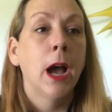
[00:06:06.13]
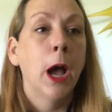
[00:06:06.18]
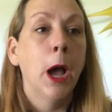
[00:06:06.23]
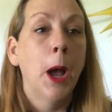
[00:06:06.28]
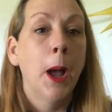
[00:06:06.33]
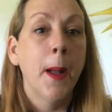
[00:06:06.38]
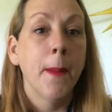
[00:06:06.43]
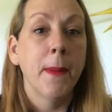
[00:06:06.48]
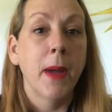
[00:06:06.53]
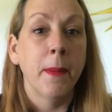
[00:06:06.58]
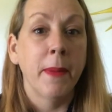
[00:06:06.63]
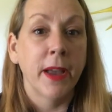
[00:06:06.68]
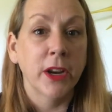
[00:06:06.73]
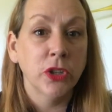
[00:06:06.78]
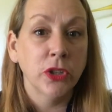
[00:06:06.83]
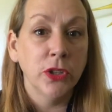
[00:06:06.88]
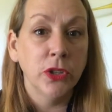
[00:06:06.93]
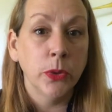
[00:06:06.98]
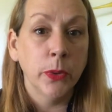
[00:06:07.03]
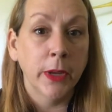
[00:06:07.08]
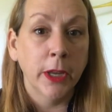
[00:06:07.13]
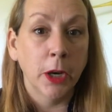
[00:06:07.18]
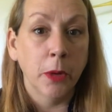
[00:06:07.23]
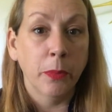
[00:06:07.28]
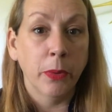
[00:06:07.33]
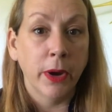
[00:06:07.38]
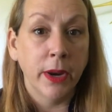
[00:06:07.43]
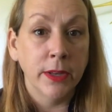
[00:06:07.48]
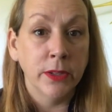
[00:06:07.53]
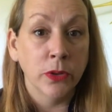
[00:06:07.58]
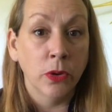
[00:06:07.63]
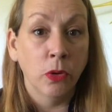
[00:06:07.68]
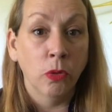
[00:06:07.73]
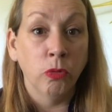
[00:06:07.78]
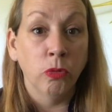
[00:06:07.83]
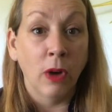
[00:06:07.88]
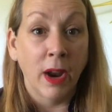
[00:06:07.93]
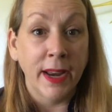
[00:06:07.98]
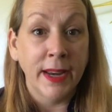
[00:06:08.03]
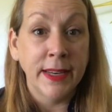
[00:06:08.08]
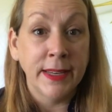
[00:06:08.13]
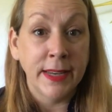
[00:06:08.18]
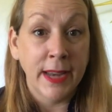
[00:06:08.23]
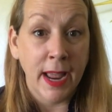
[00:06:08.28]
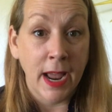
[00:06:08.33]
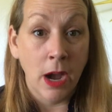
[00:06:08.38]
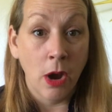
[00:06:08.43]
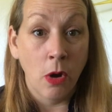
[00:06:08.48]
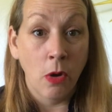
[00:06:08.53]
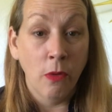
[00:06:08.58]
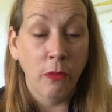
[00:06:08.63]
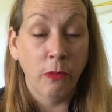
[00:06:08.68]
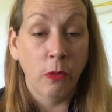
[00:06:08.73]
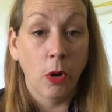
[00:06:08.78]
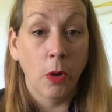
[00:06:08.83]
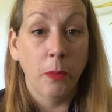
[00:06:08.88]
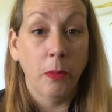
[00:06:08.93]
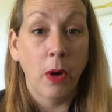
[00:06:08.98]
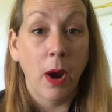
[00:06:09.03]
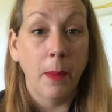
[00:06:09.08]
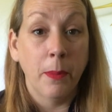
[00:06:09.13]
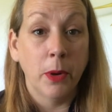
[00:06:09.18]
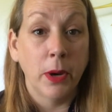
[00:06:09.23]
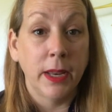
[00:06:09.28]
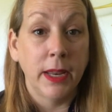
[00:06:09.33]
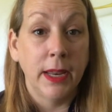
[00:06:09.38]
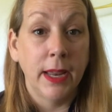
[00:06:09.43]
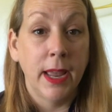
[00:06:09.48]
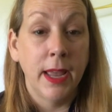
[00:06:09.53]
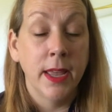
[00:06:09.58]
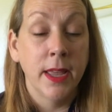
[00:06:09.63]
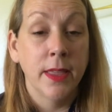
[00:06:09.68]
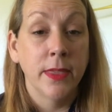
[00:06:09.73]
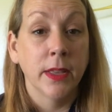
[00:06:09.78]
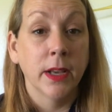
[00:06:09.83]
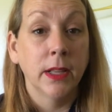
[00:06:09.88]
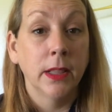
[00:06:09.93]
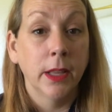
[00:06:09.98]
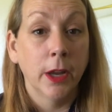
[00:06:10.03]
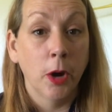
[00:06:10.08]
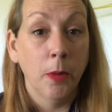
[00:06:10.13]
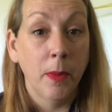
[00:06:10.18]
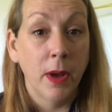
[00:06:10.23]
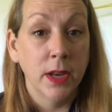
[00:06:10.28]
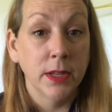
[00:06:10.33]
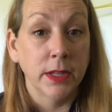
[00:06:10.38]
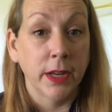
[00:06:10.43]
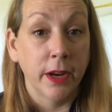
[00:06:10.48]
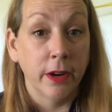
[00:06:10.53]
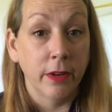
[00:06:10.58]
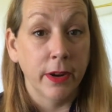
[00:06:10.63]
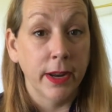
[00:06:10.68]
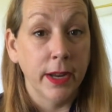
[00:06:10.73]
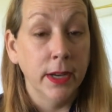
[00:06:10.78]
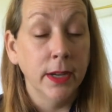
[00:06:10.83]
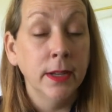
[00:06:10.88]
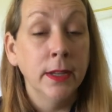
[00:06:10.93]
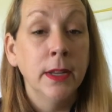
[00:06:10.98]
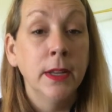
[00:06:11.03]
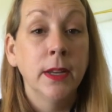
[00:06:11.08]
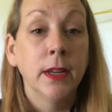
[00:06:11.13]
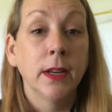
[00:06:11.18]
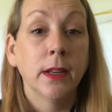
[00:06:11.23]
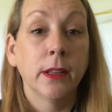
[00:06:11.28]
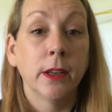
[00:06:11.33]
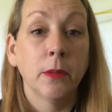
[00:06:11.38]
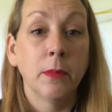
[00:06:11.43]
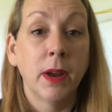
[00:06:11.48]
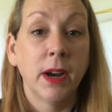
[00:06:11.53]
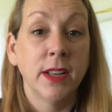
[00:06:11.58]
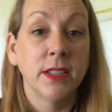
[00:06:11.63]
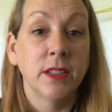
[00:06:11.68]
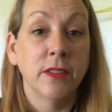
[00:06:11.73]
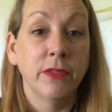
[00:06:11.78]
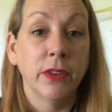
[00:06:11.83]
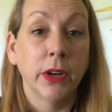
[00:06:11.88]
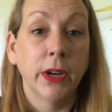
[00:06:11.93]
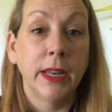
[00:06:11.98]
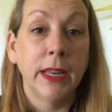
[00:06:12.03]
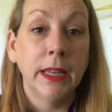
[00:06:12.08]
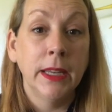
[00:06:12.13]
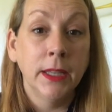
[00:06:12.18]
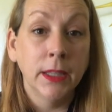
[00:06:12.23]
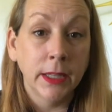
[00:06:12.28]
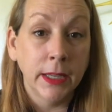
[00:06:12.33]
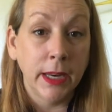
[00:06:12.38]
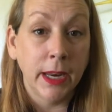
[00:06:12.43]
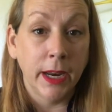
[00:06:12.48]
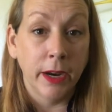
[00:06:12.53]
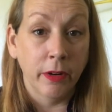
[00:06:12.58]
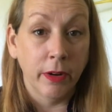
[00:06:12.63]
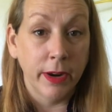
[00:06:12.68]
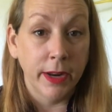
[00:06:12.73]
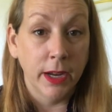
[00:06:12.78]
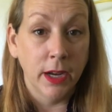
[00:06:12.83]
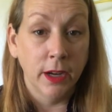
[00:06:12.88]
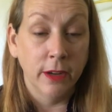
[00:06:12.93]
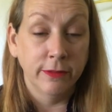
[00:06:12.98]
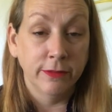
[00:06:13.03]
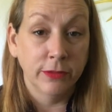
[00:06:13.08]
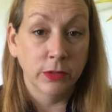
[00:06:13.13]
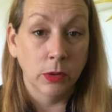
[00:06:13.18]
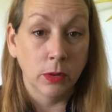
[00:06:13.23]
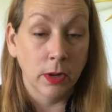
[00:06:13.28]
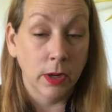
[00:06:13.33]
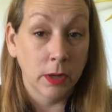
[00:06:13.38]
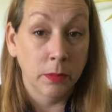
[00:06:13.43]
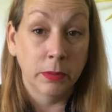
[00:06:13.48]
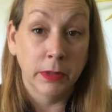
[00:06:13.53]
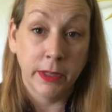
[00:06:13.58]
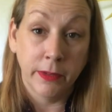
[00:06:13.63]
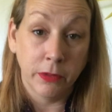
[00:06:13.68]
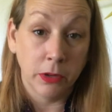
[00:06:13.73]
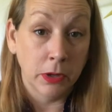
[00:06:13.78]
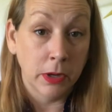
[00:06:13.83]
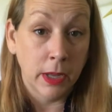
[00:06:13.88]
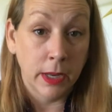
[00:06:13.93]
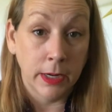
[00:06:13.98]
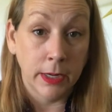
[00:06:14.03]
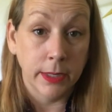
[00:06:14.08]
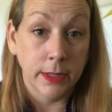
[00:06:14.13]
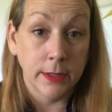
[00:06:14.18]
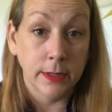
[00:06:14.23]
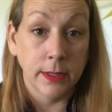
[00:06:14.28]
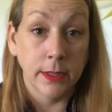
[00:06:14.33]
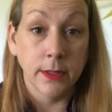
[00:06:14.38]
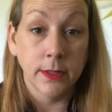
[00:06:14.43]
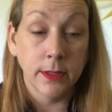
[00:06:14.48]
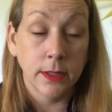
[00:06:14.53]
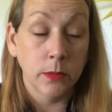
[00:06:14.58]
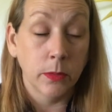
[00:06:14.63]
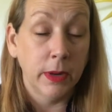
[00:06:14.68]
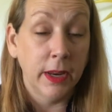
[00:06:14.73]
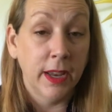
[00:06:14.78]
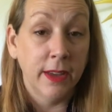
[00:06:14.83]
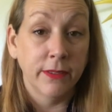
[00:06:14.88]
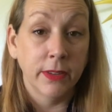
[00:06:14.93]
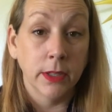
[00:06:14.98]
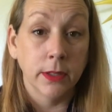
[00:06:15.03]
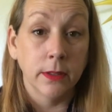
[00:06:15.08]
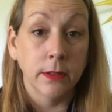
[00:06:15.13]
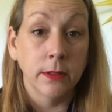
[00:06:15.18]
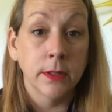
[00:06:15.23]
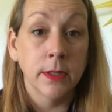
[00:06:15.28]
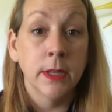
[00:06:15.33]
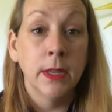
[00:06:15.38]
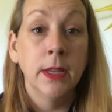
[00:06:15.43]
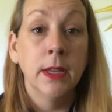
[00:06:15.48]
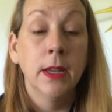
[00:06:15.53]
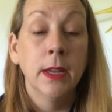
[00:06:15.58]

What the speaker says: I'm actually doing an appraisal right now for a property in the Claremont area. Claremont is a very hilly area of Florida. Believe it or not, it exists. We have hills.